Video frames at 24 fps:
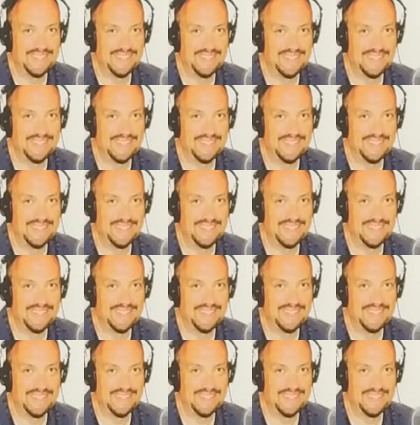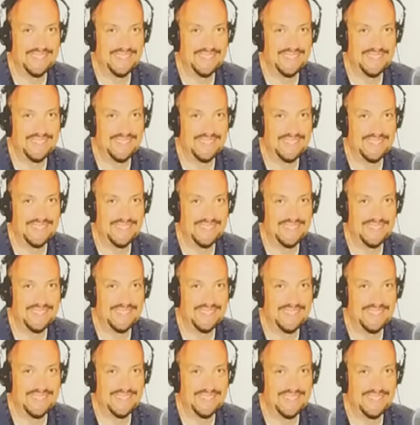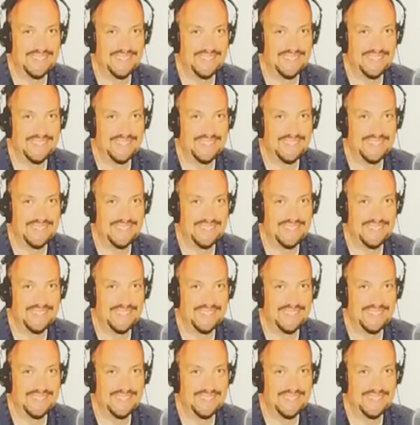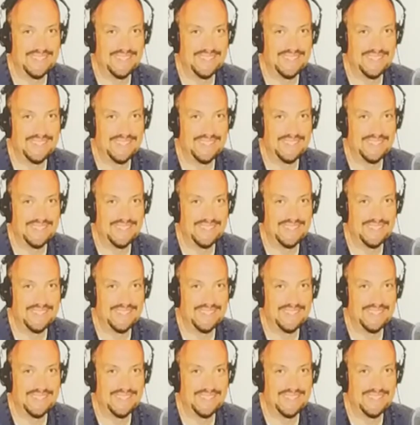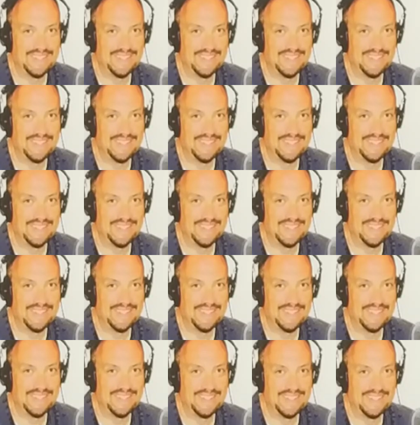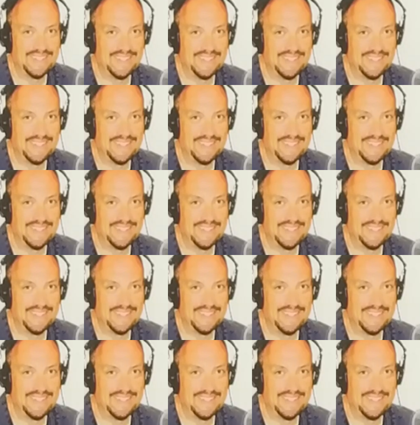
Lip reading: (not speaking)